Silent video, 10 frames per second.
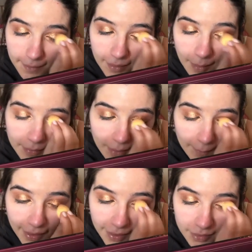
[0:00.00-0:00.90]
I'm not
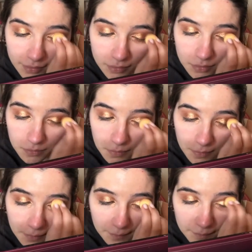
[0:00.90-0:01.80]
mad at it.
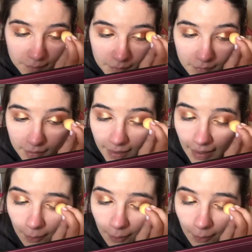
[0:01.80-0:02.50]
I